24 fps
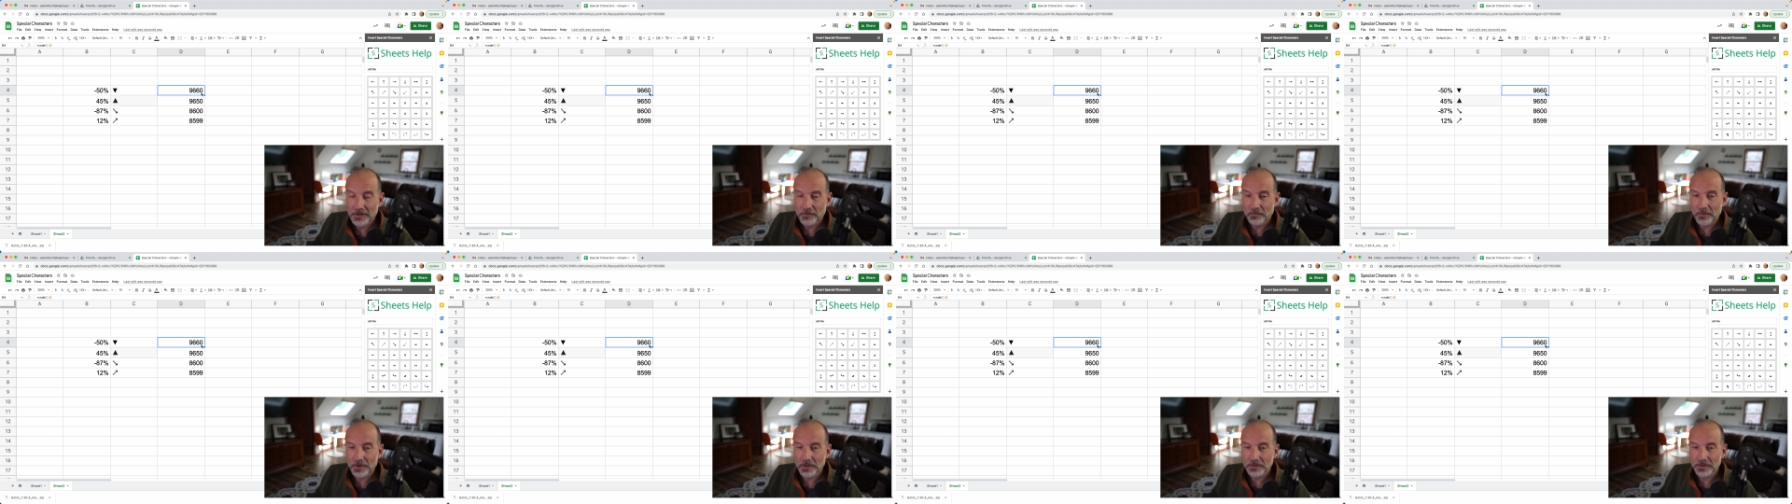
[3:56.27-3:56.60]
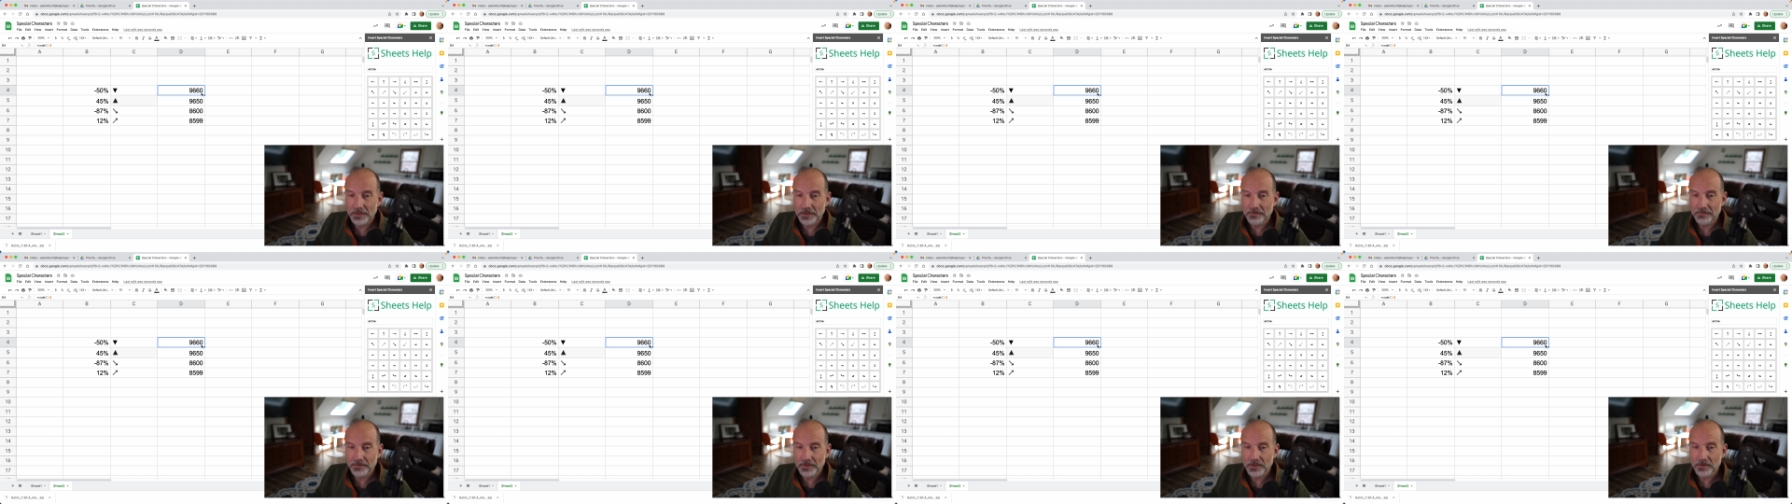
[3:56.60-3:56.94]
Well,
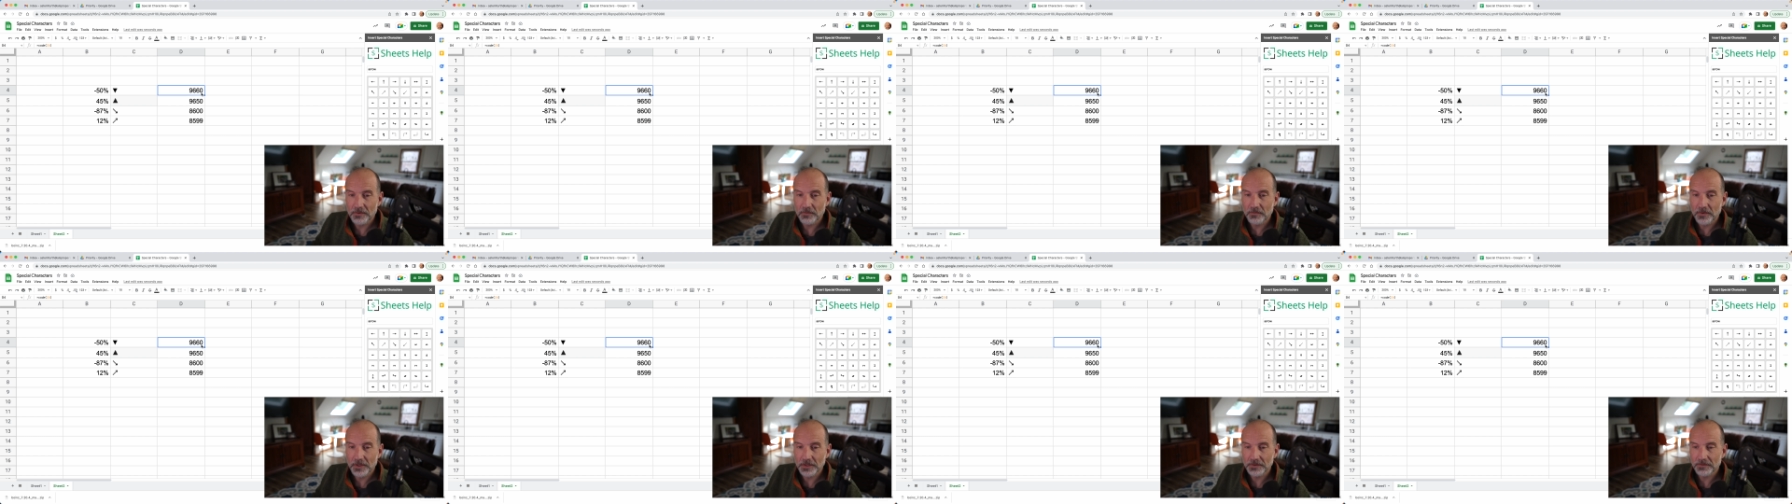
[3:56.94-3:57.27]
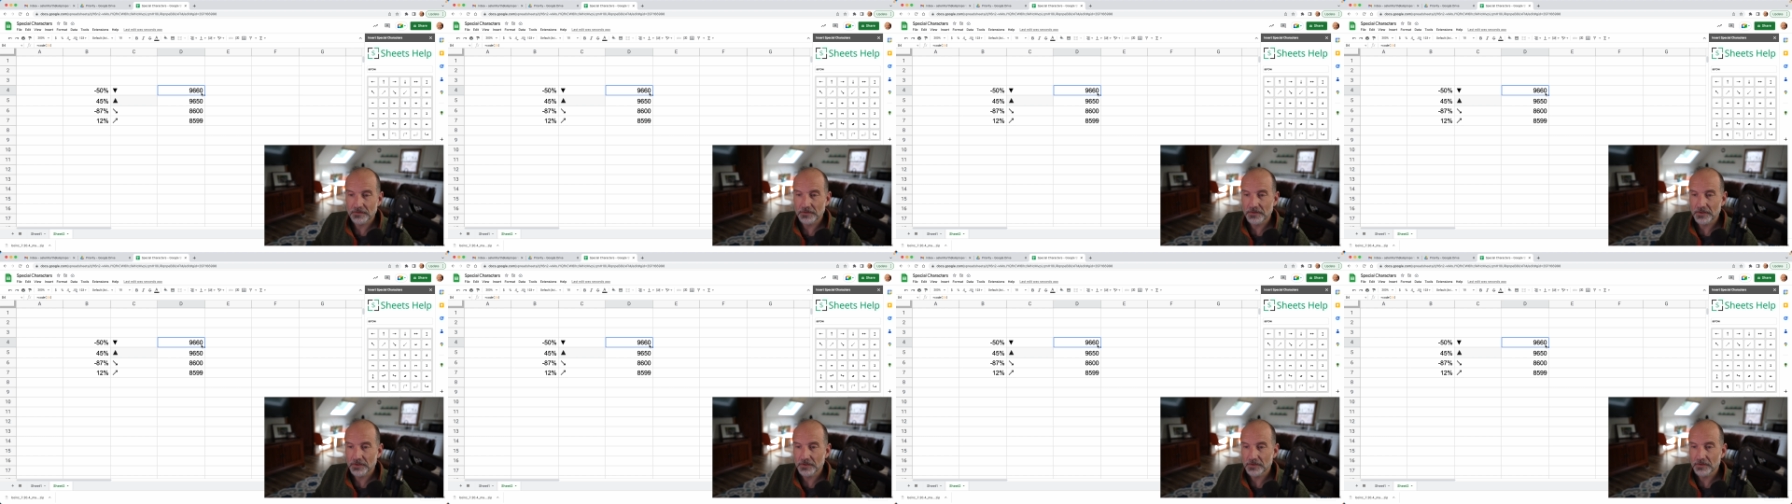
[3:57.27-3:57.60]
if you want
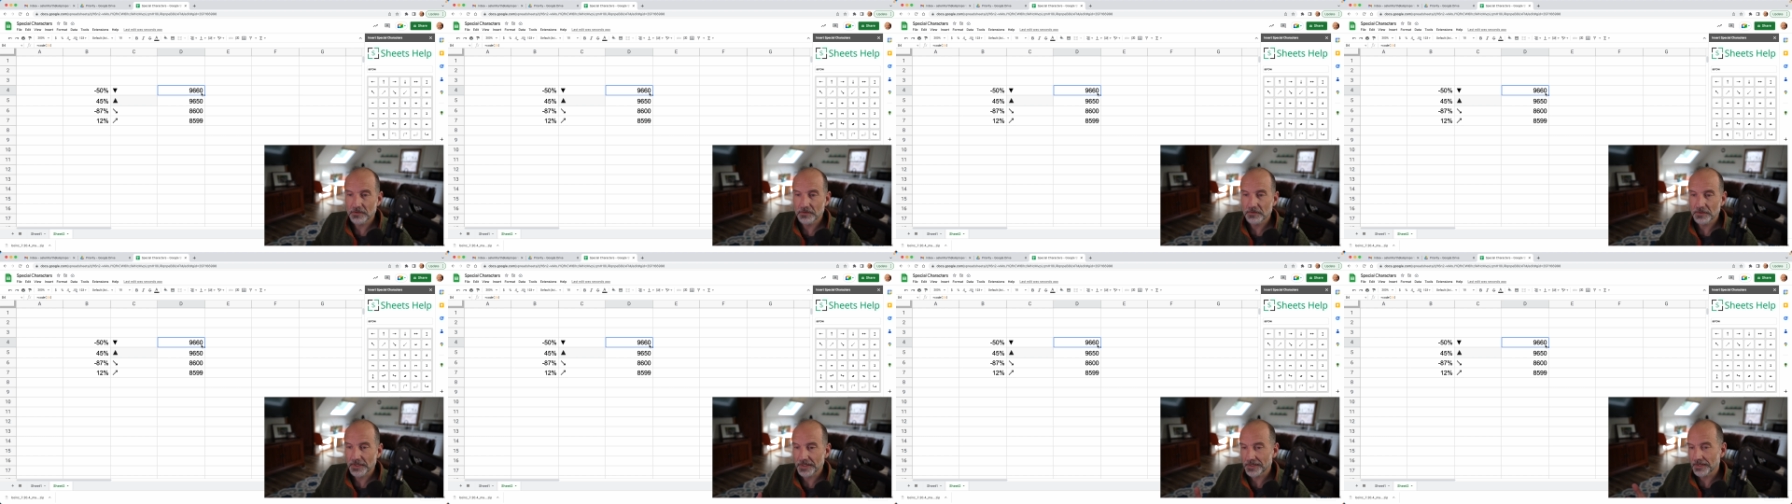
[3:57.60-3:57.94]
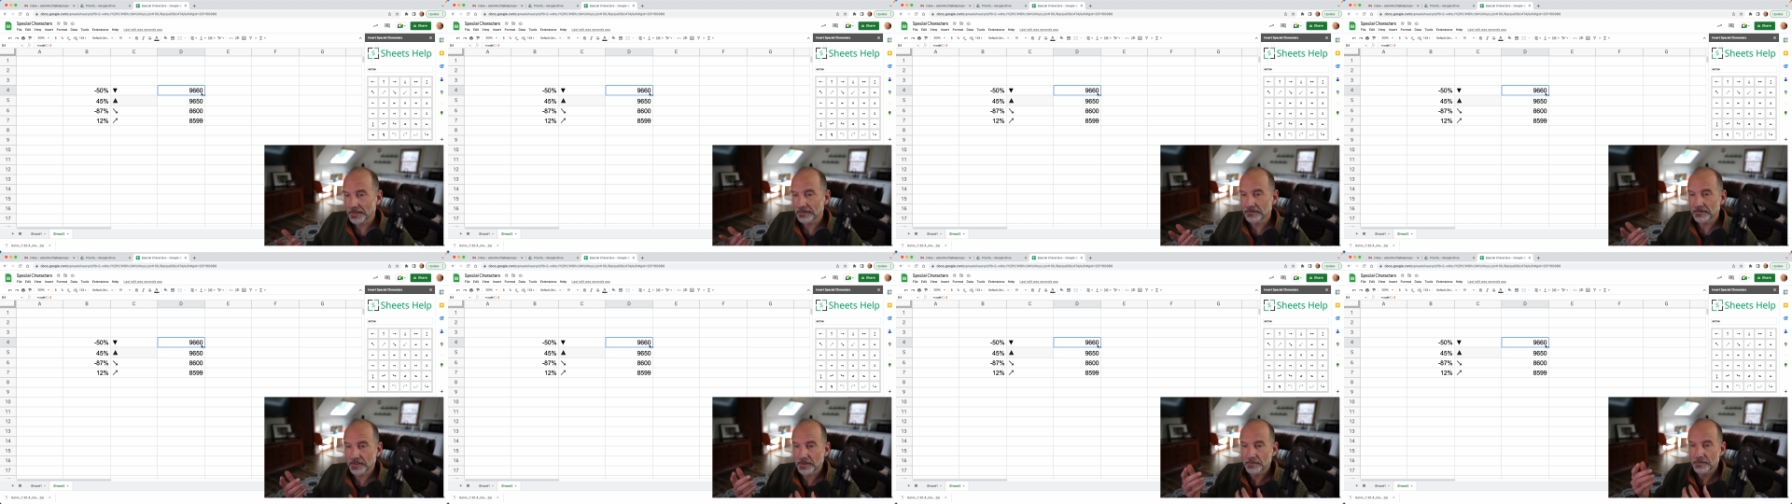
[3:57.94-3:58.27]
to, like
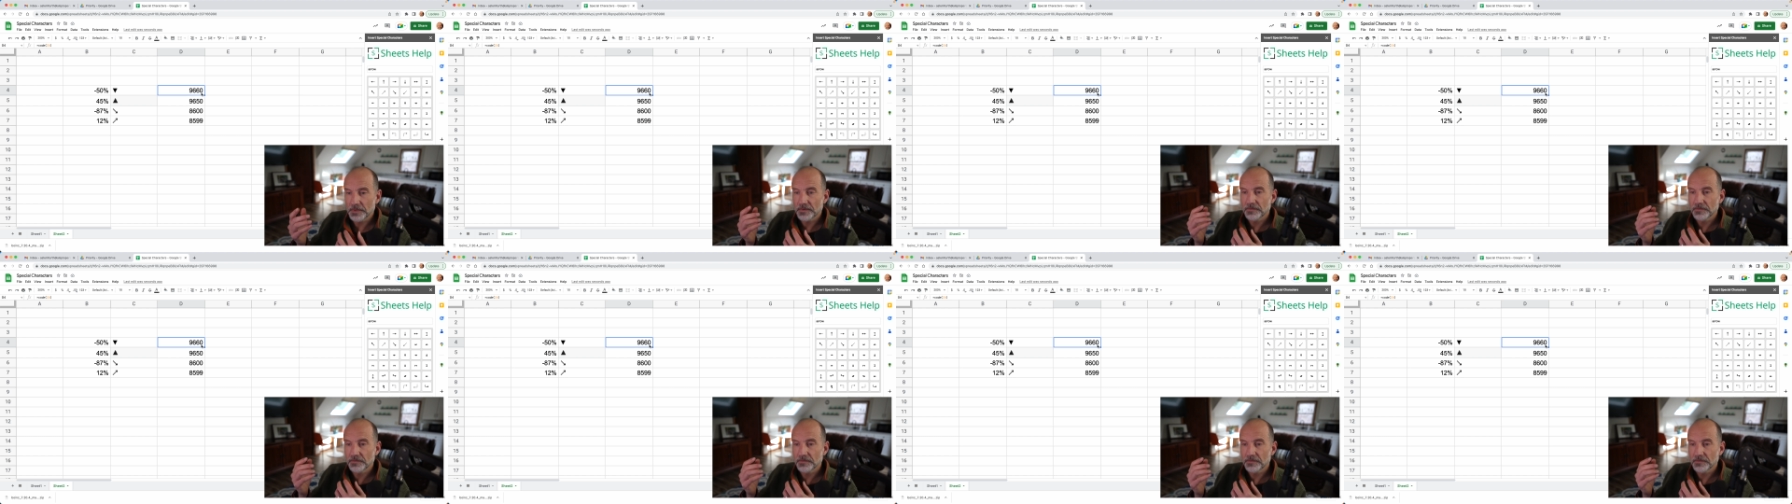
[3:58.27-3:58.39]
I said